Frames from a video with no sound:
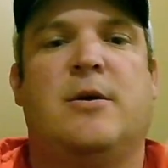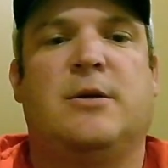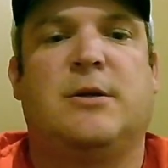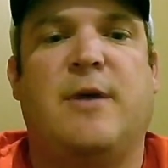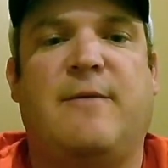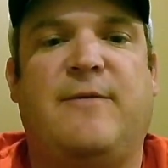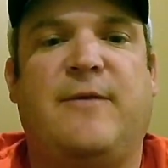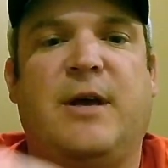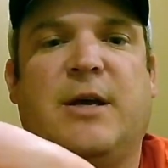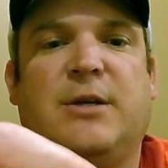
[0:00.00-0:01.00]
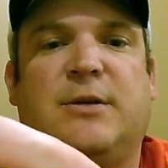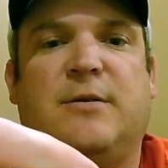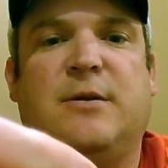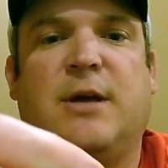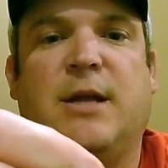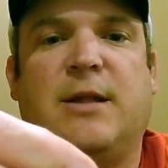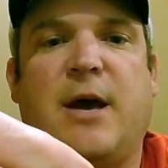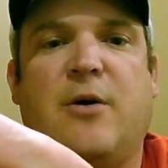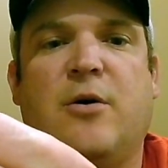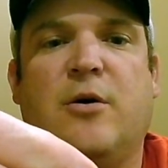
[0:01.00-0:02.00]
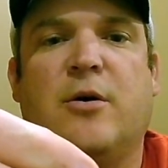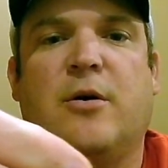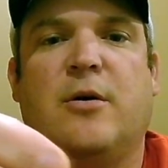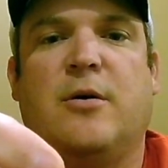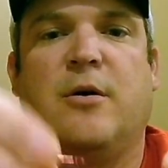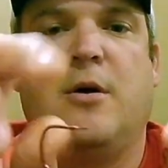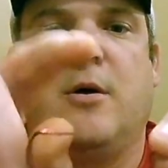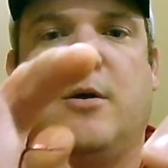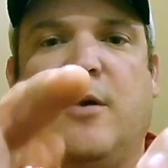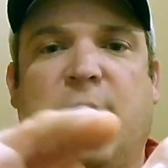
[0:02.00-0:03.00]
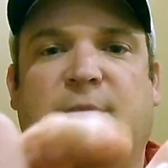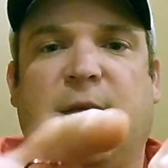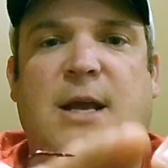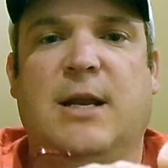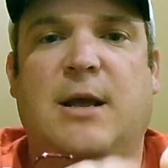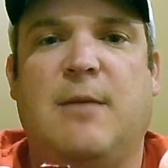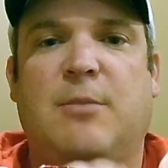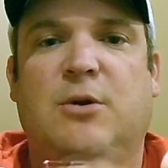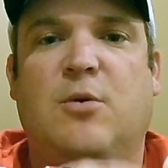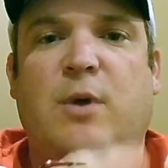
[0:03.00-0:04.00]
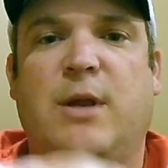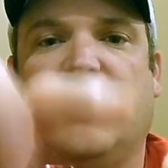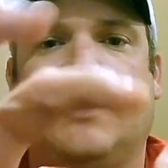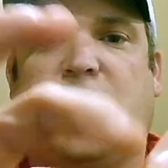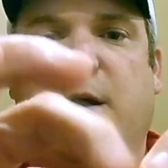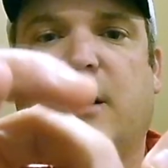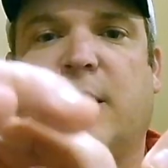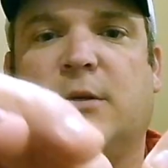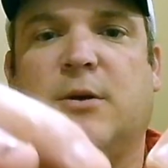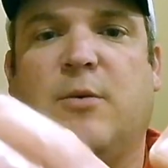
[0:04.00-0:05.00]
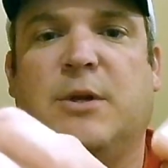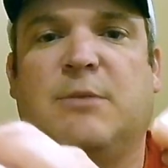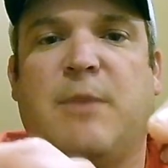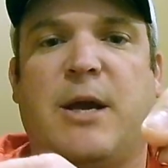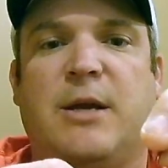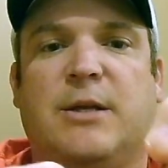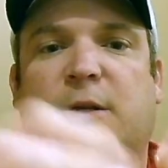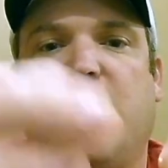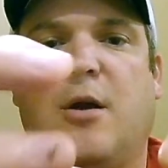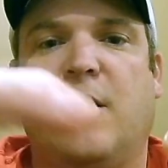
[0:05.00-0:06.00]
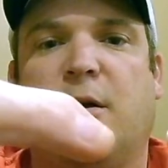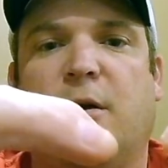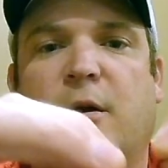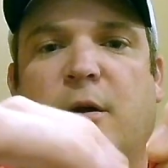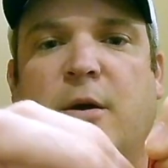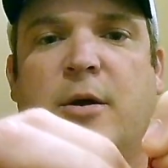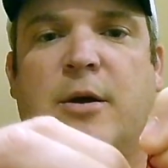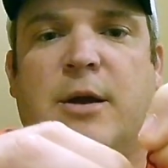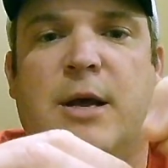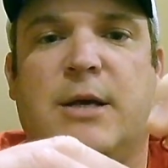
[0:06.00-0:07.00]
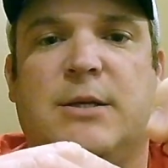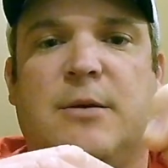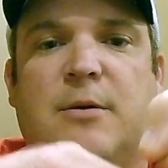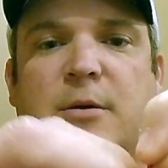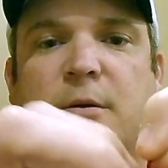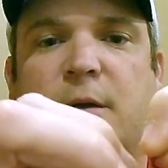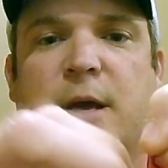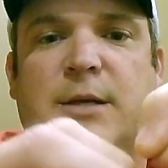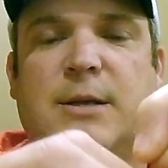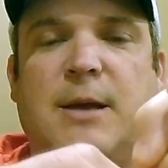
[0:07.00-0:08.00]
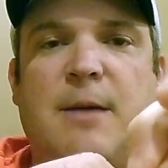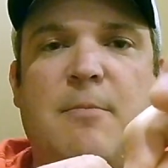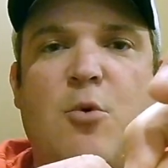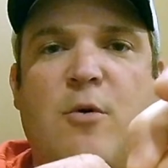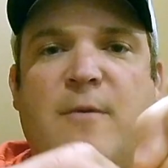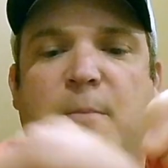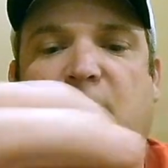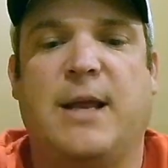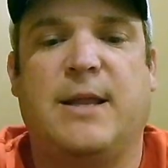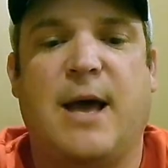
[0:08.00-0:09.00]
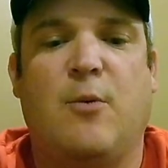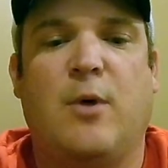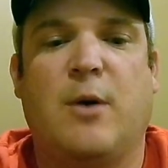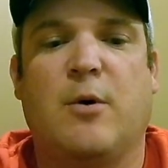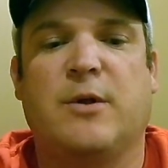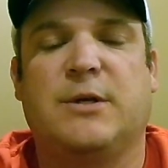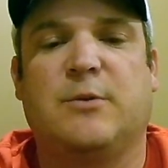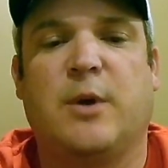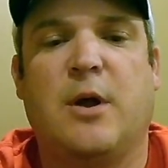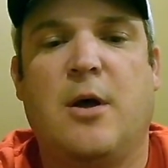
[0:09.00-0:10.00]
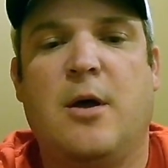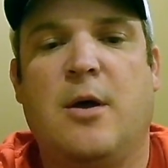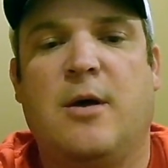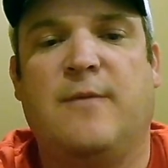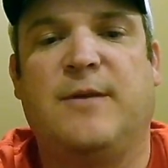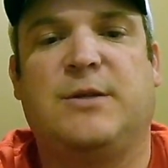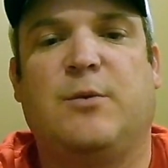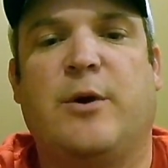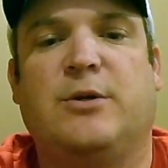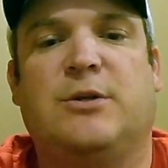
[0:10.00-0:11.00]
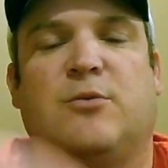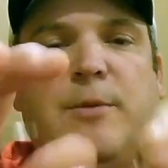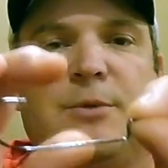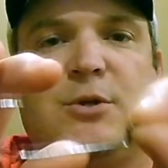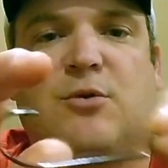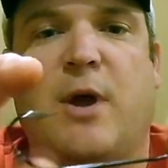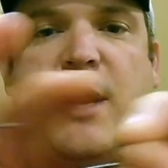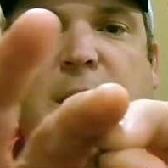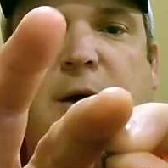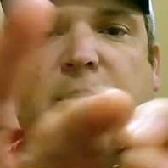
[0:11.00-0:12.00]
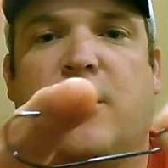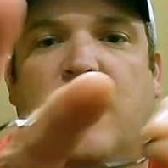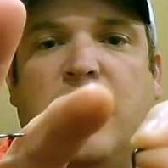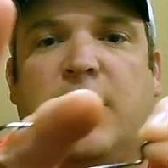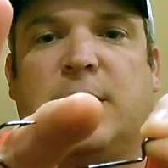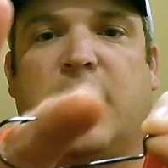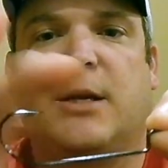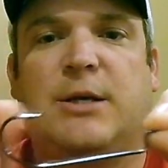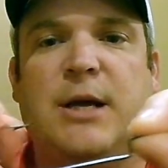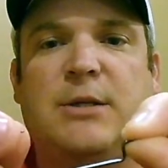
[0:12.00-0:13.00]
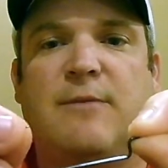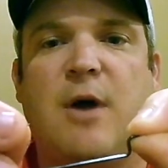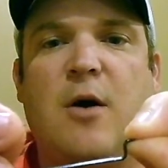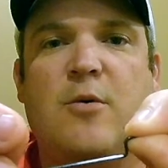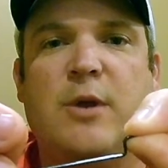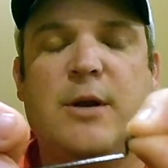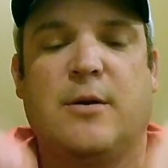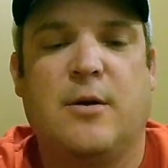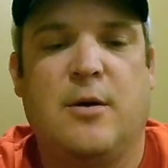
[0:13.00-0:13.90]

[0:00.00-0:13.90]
So that fish, to get that hook, you have to get it in between this area. So when it's making its turn, it has to get more of a bite that way, where this one, if it's just ripped straight out, it's got a chance of holding.